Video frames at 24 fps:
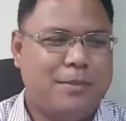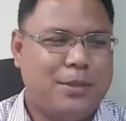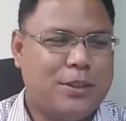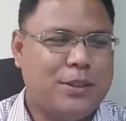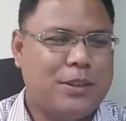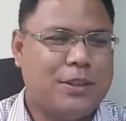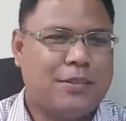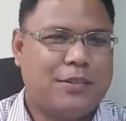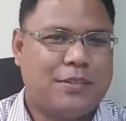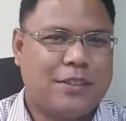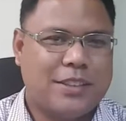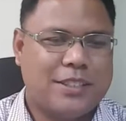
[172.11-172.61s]

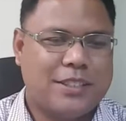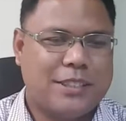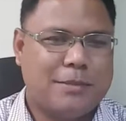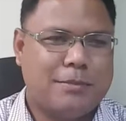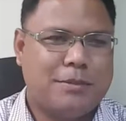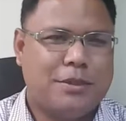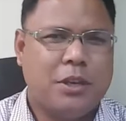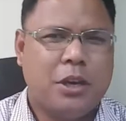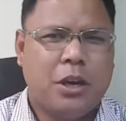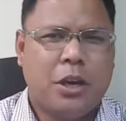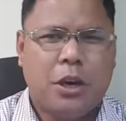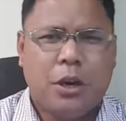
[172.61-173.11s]
Bureau of
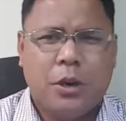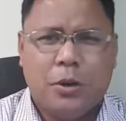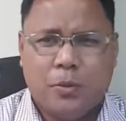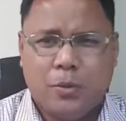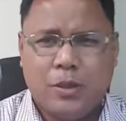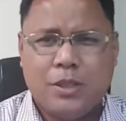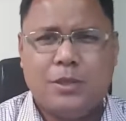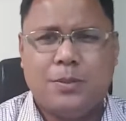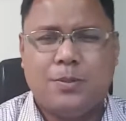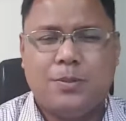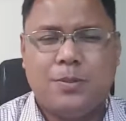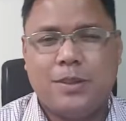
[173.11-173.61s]
Customs,
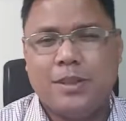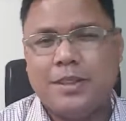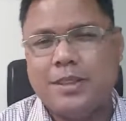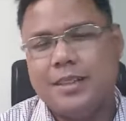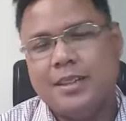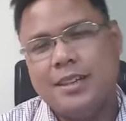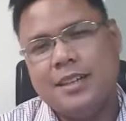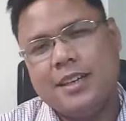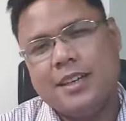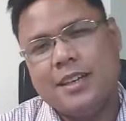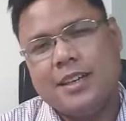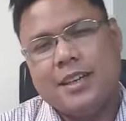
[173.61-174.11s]
which
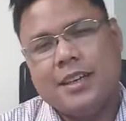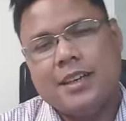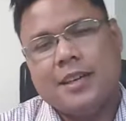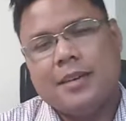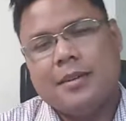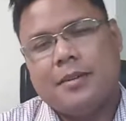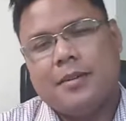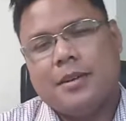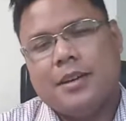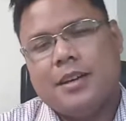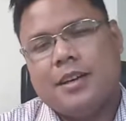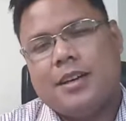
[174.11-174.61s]
will
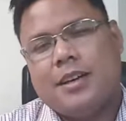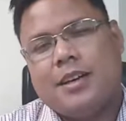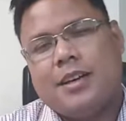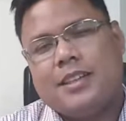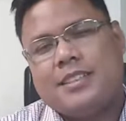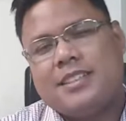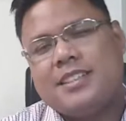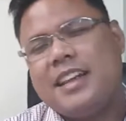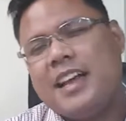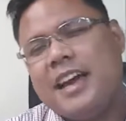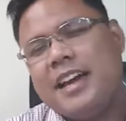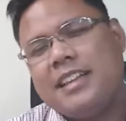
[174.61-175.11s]

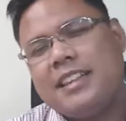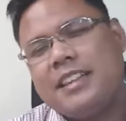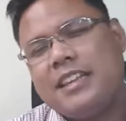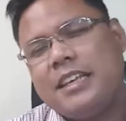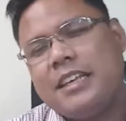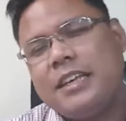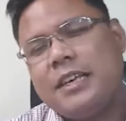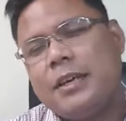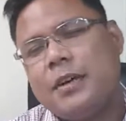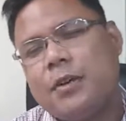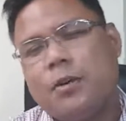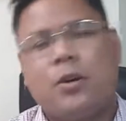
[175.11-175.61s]

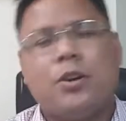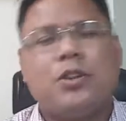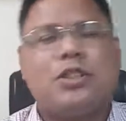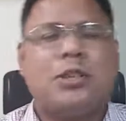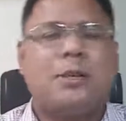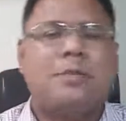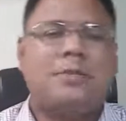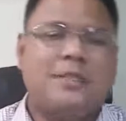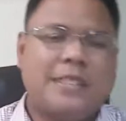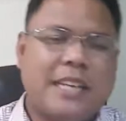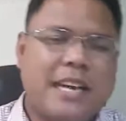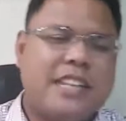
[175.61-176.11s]
slightly or
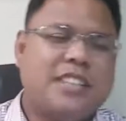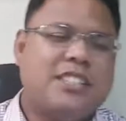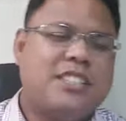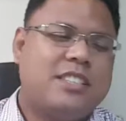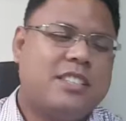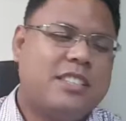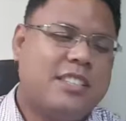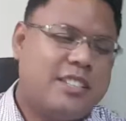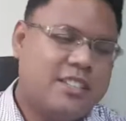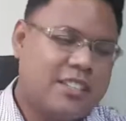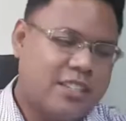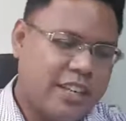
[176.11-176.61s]

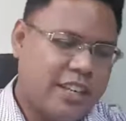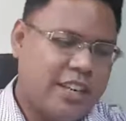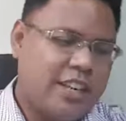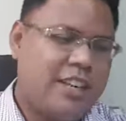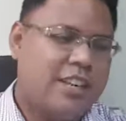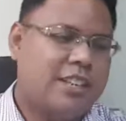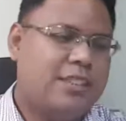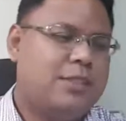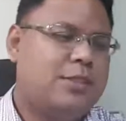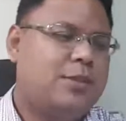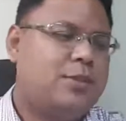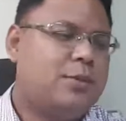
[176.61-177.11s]
substantially
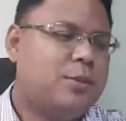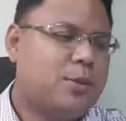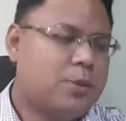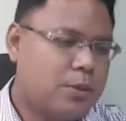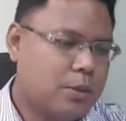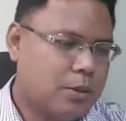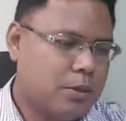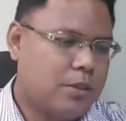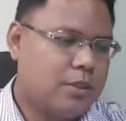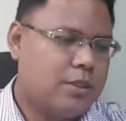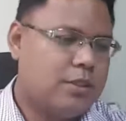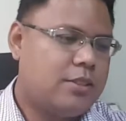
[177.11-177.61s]
change
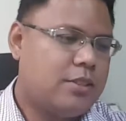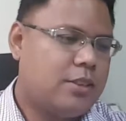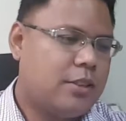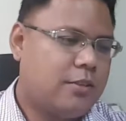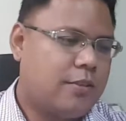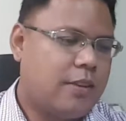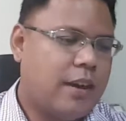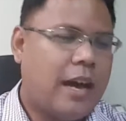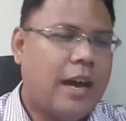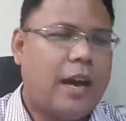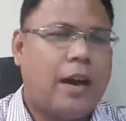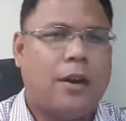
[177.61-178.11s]
rules
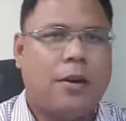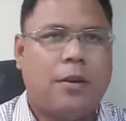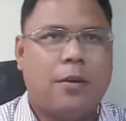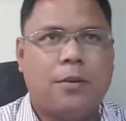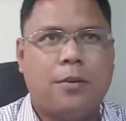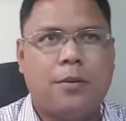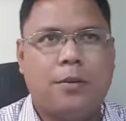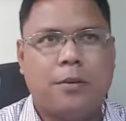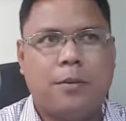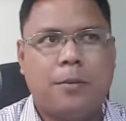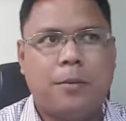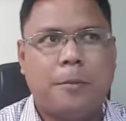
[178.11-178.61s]
of
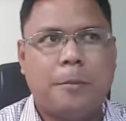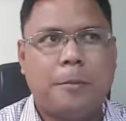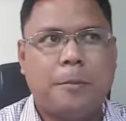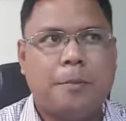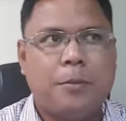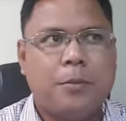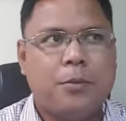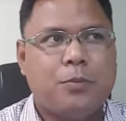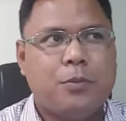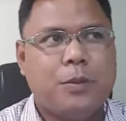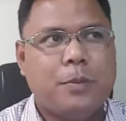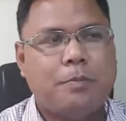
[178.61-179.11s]
how
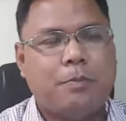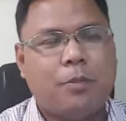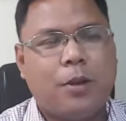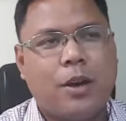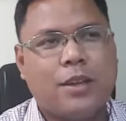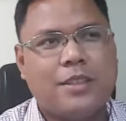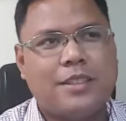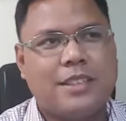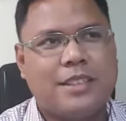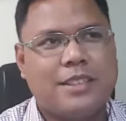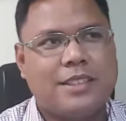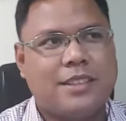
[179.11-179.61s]
we
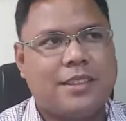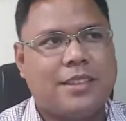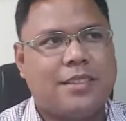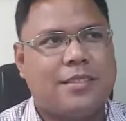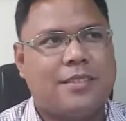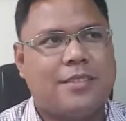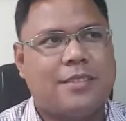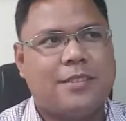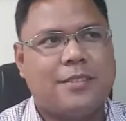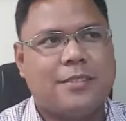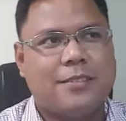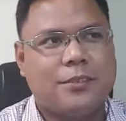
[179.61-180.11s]
process
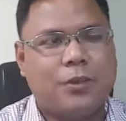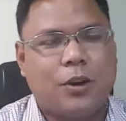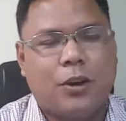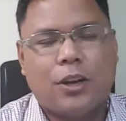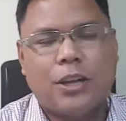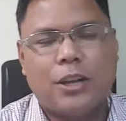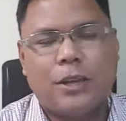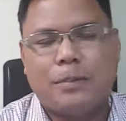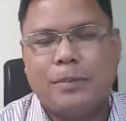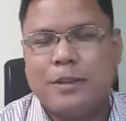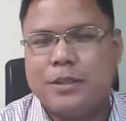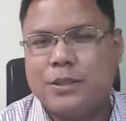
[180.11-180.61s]

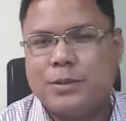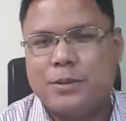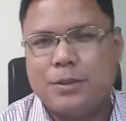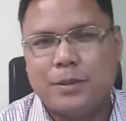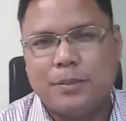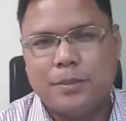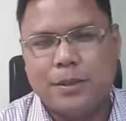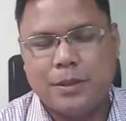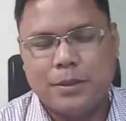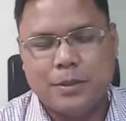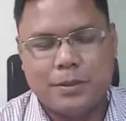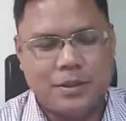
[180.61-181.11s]
documents with
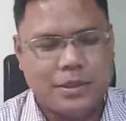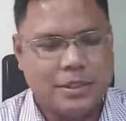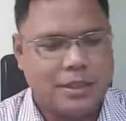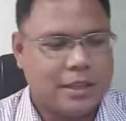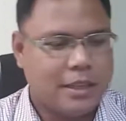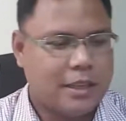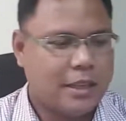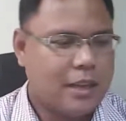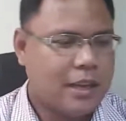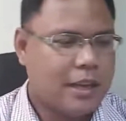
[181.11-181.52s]
the BOC.